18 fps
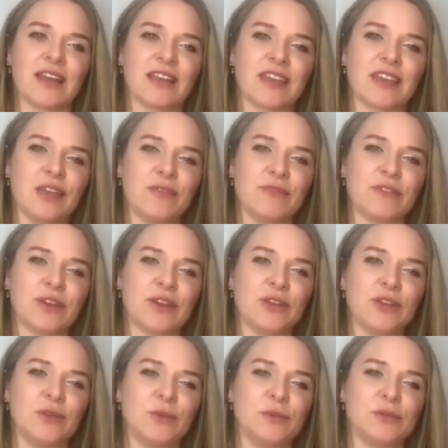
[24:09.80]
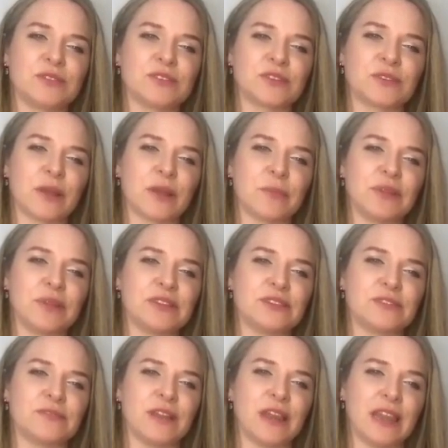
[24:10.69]
give a user a bit
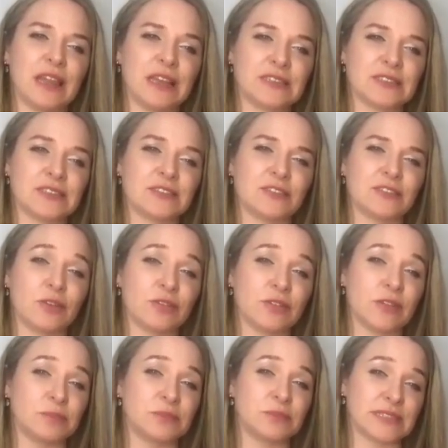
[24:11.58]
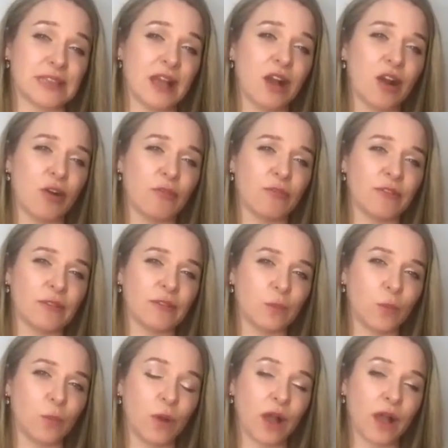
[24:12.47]
of a lesson on themselves
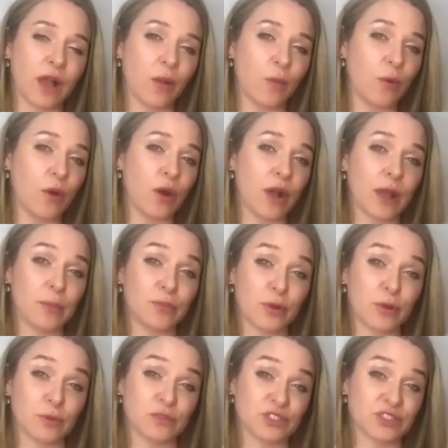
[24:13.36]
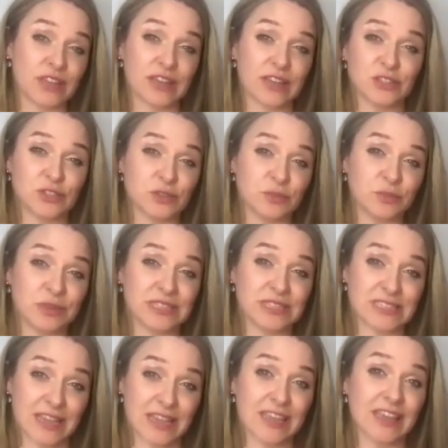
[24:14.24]
and what approach they should be
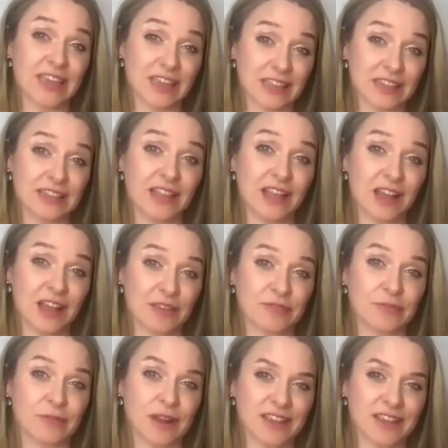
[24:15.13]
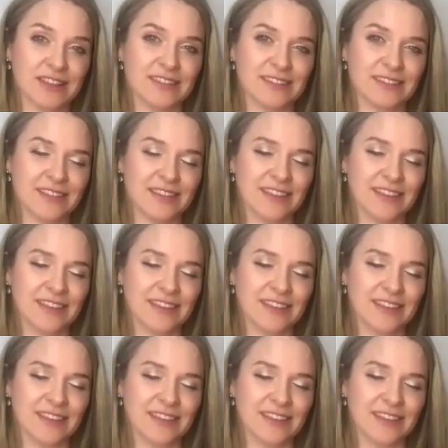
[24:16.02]
taking in life, right?